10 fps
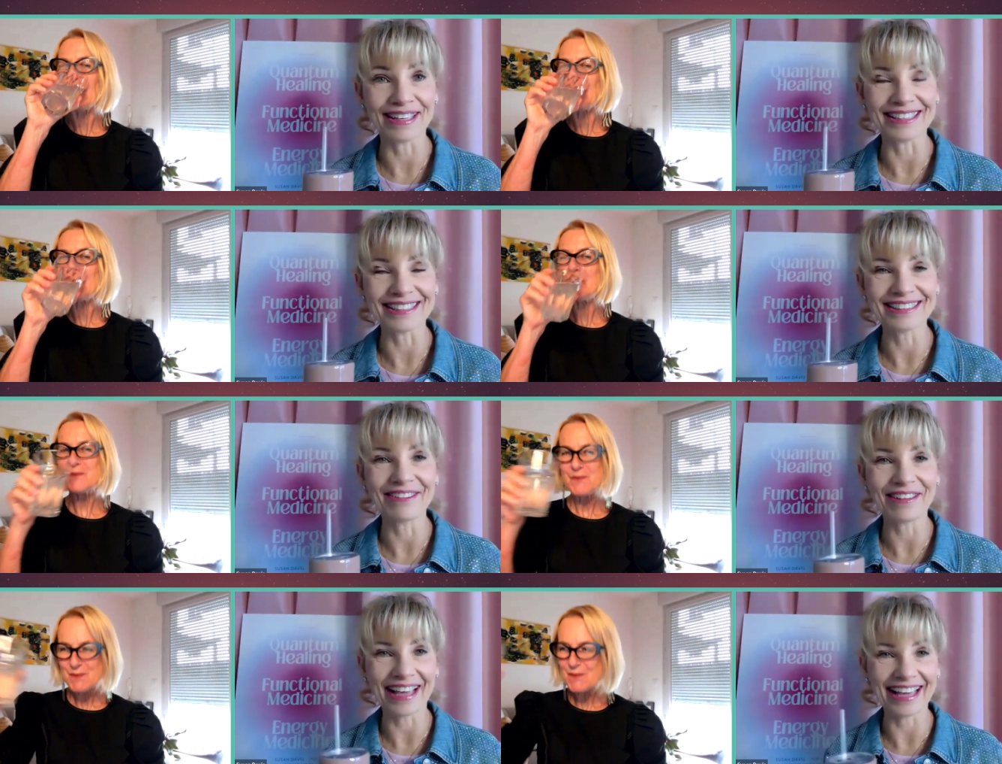Speaker 1: on it,
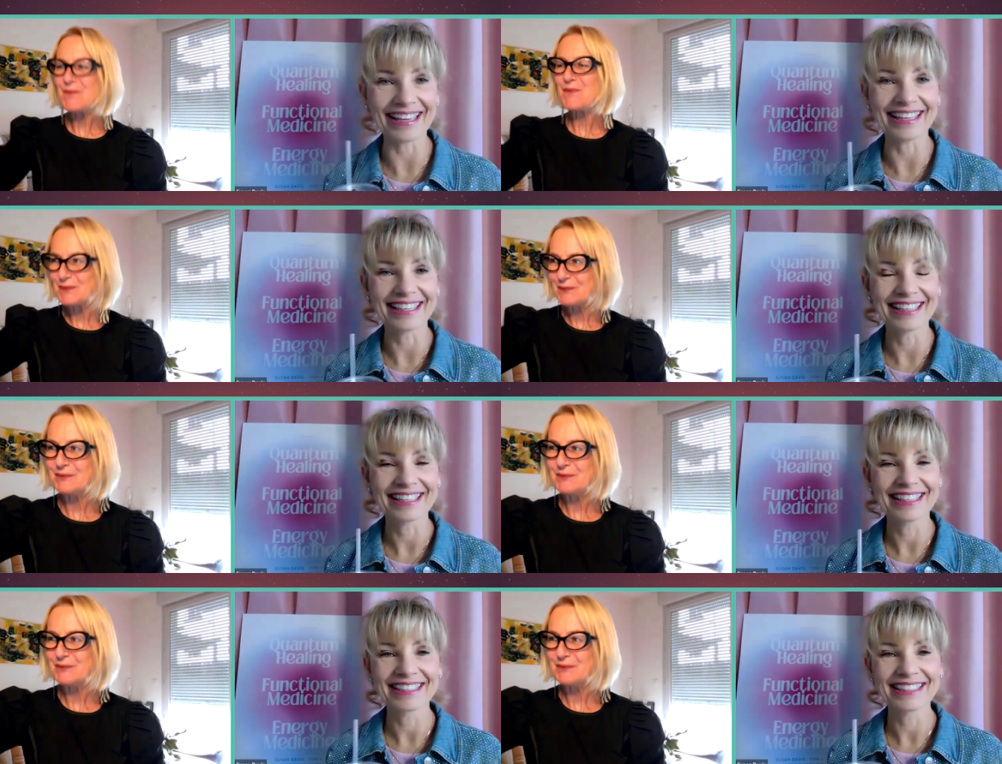okay?
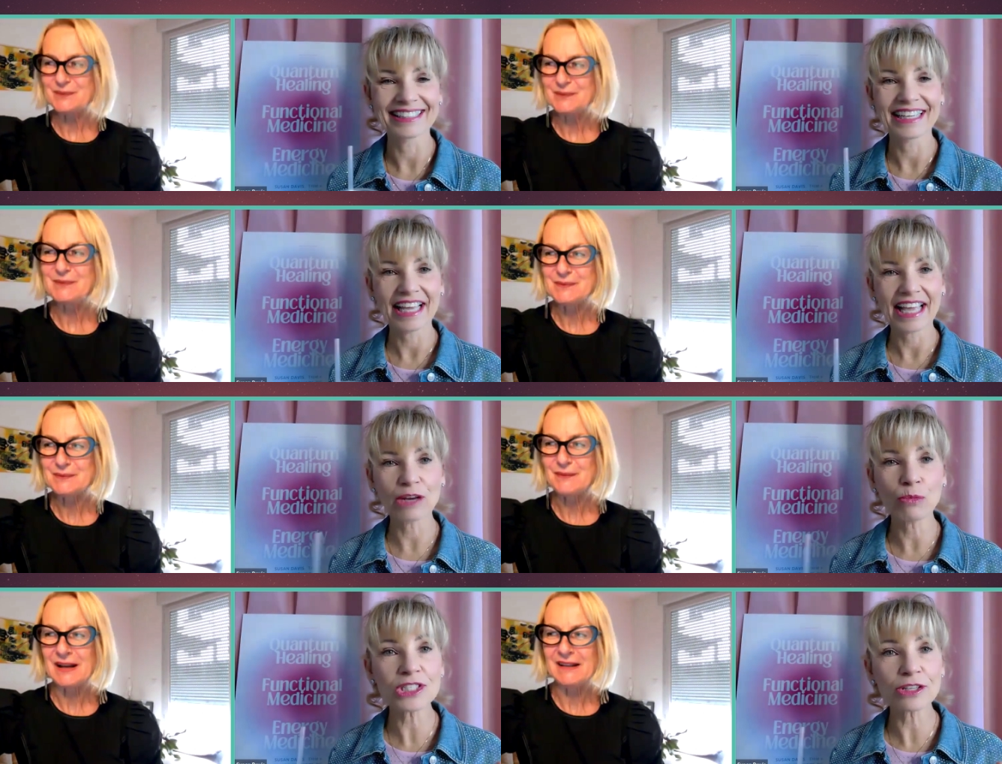
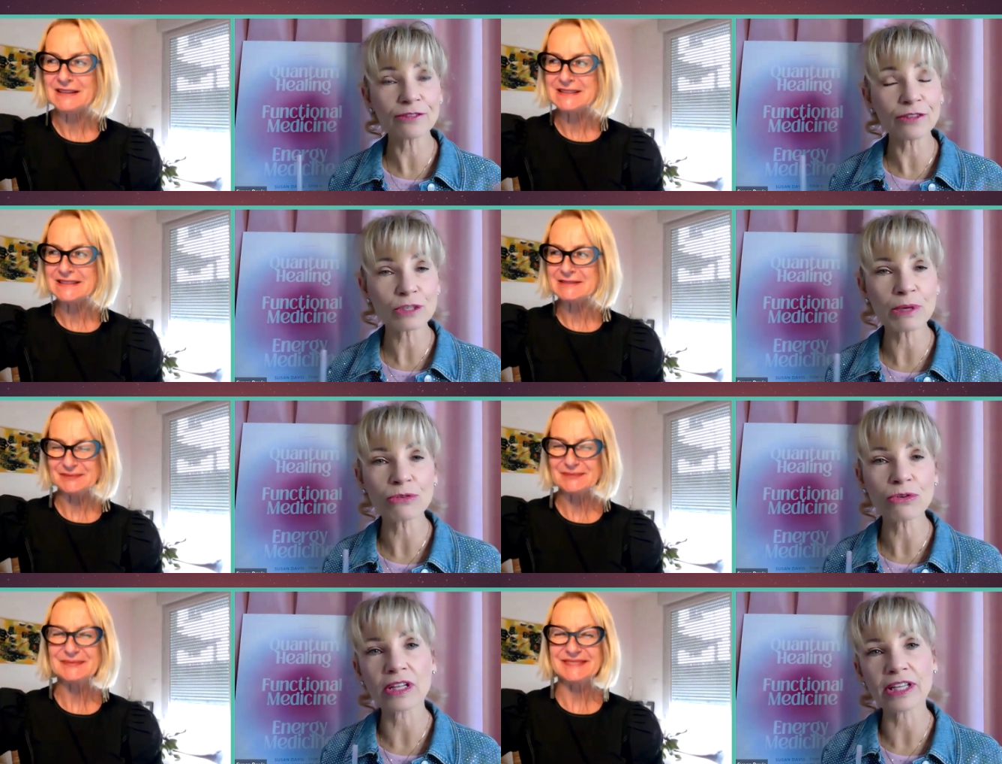And what's the first
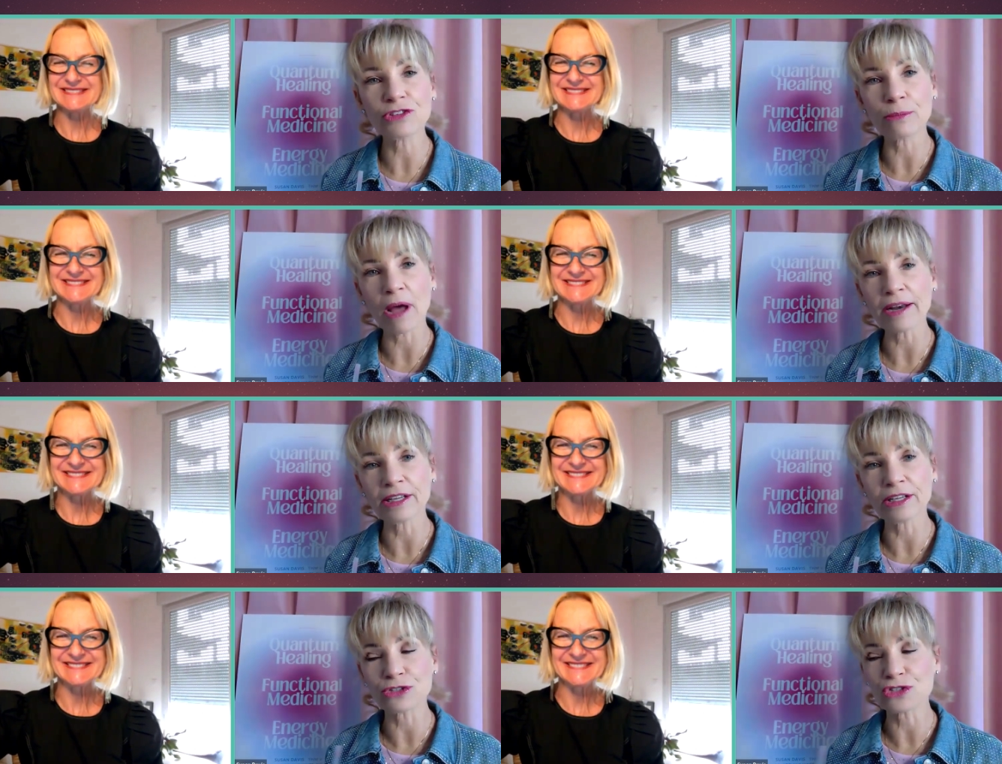mineral that leaves your
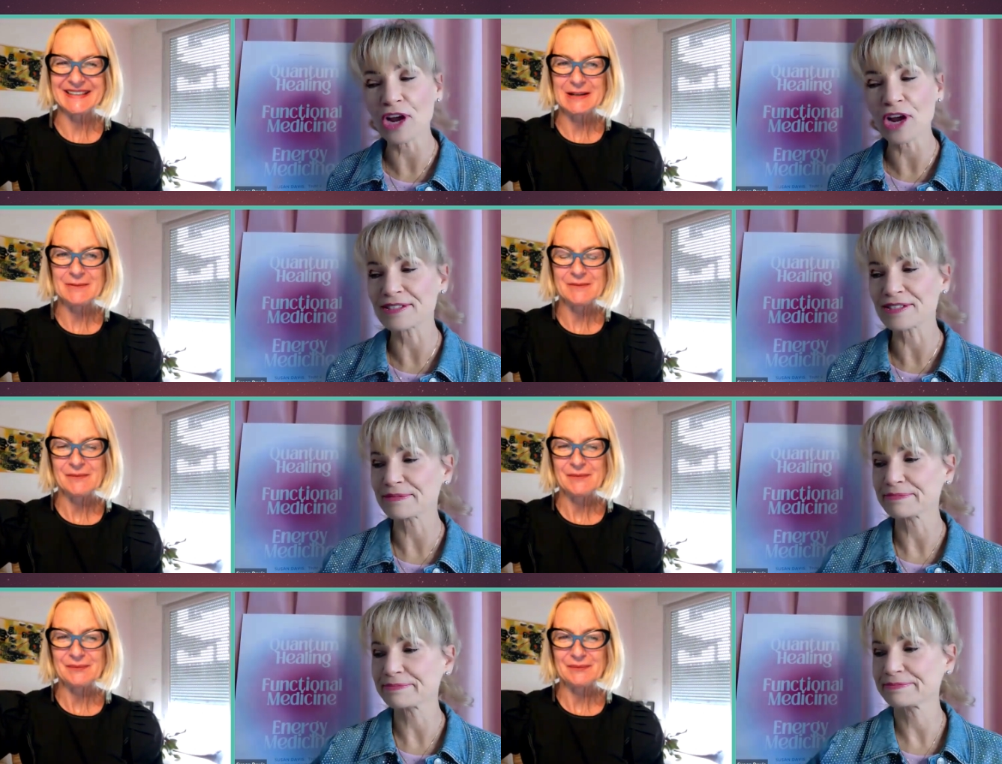body under stress?
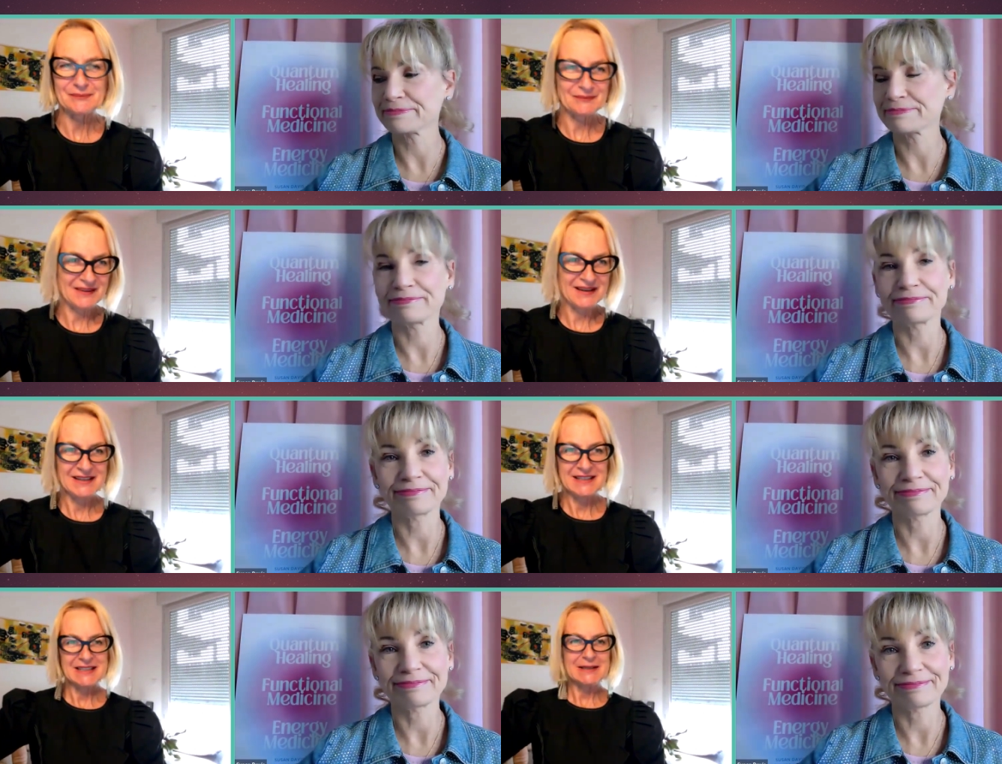
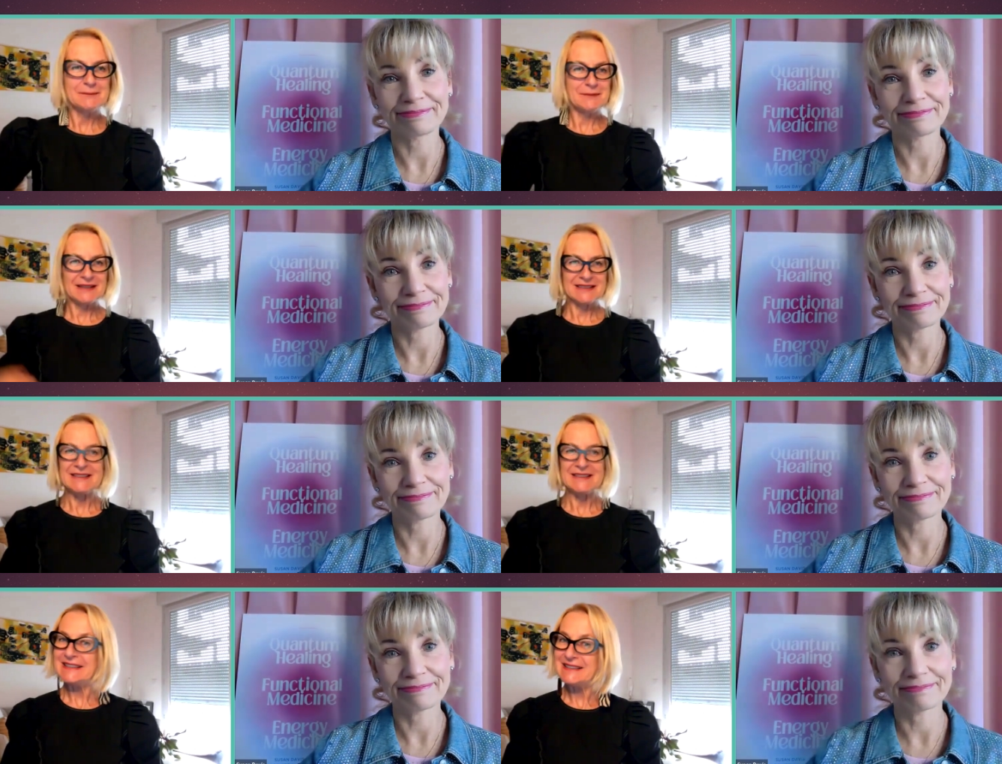
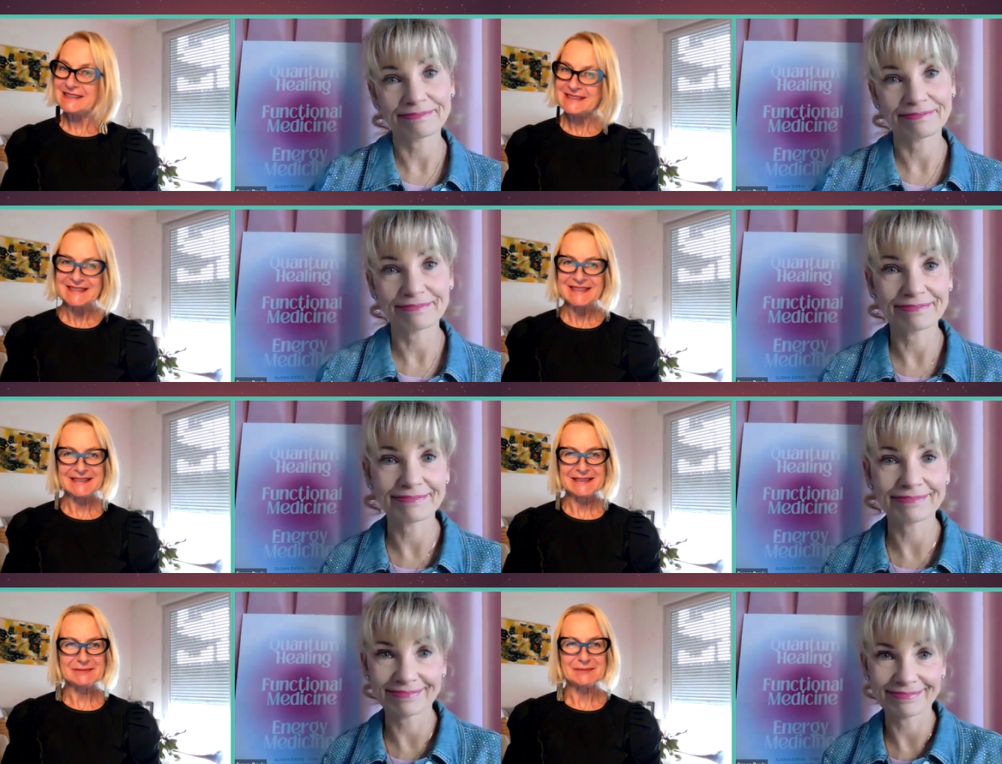
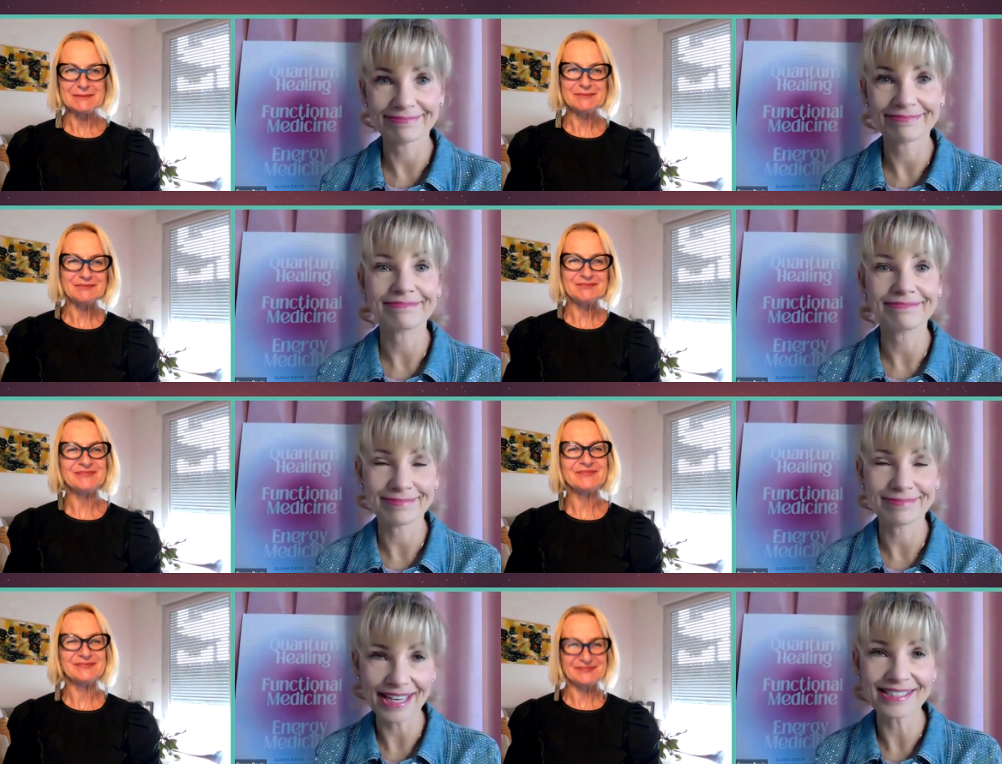
Speaker 2: Magnesium.
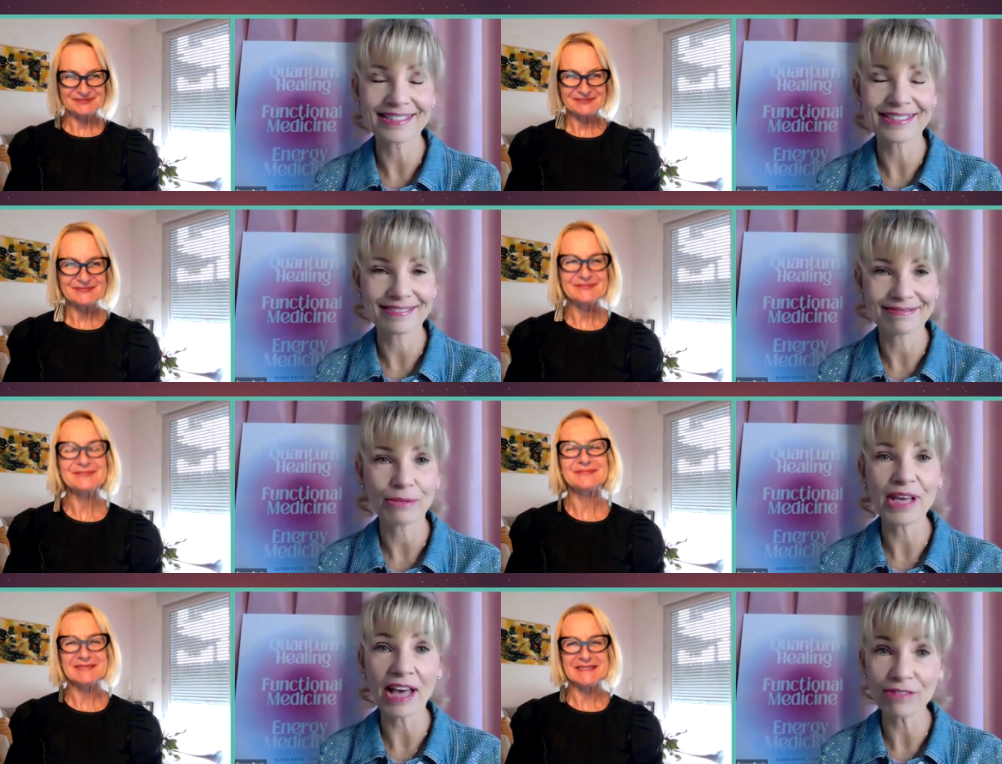
Speaker 1: Yes.
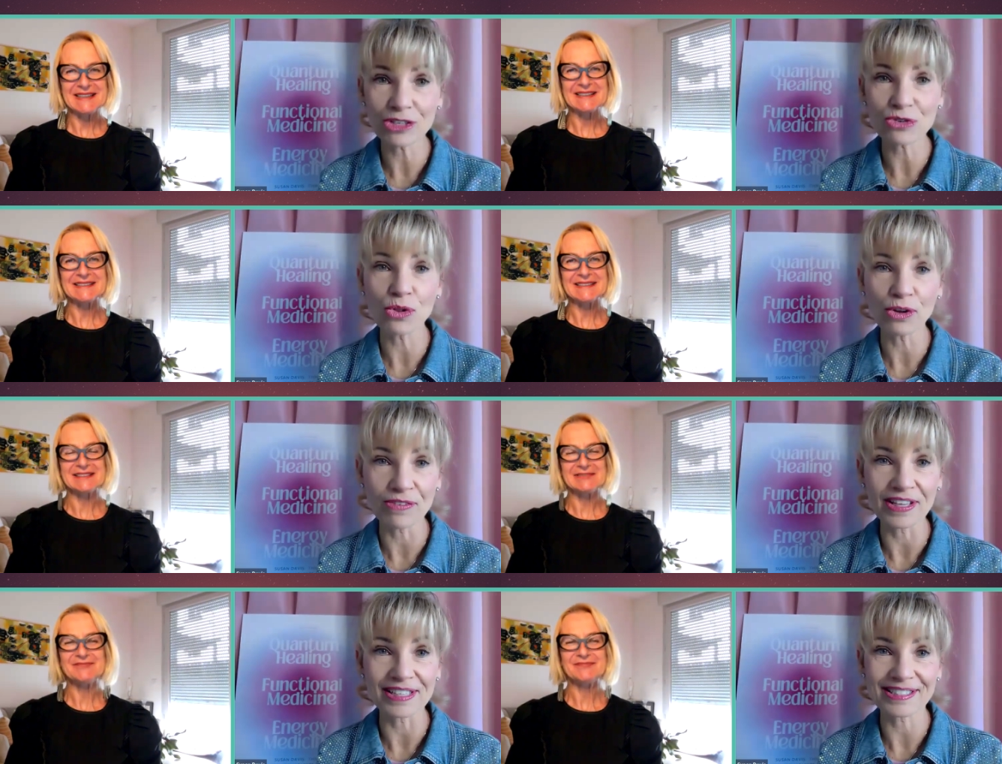We have control
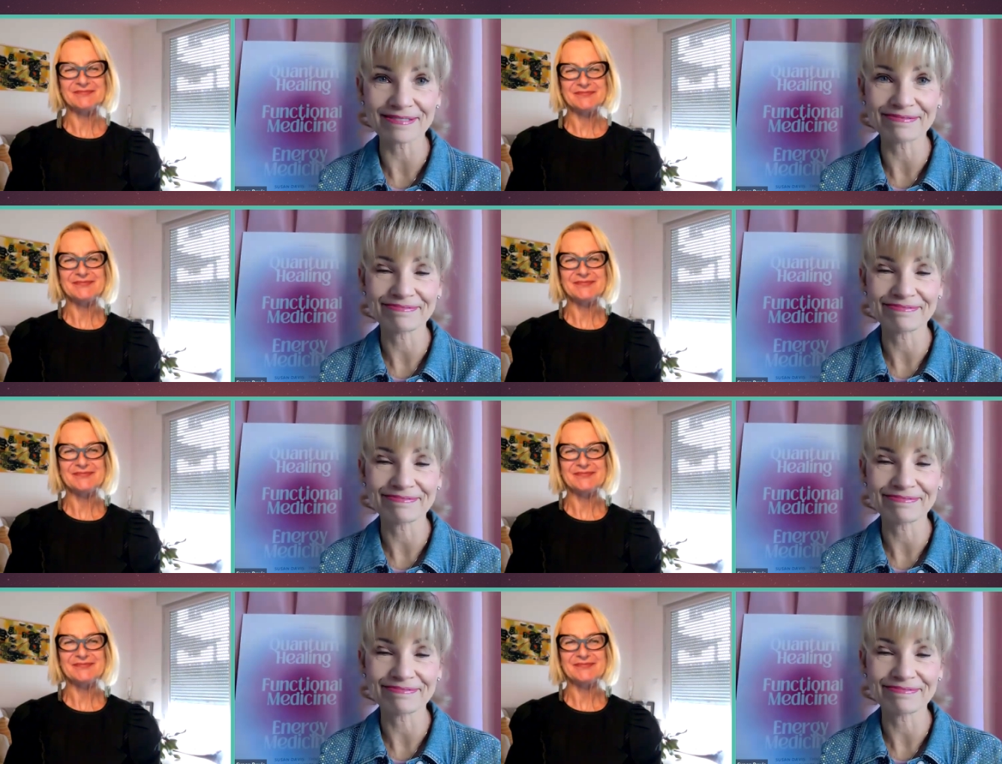over this.